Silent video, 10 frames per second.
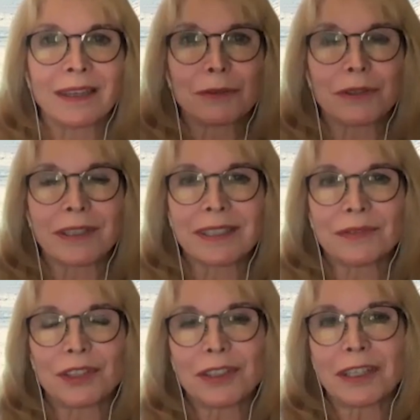Whereas if
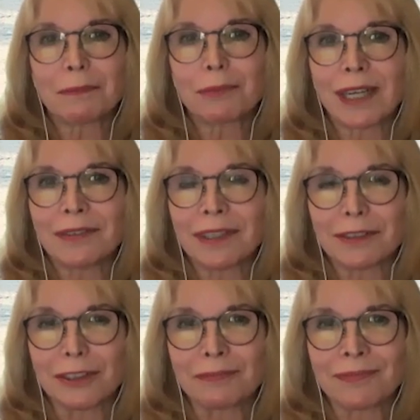you're in a private
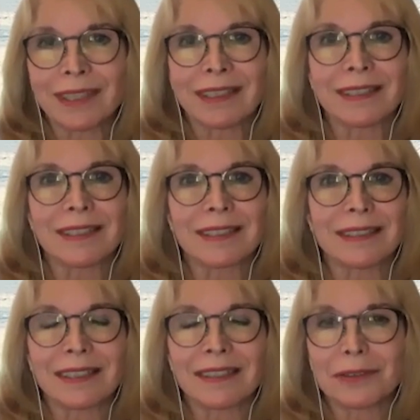group and it sells
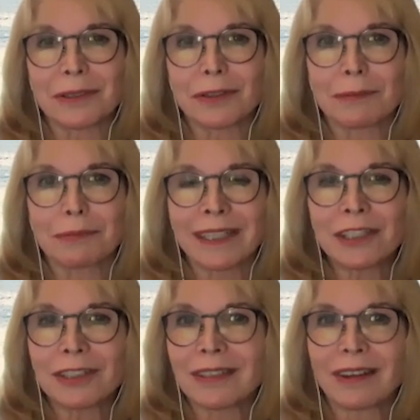out to a corporation,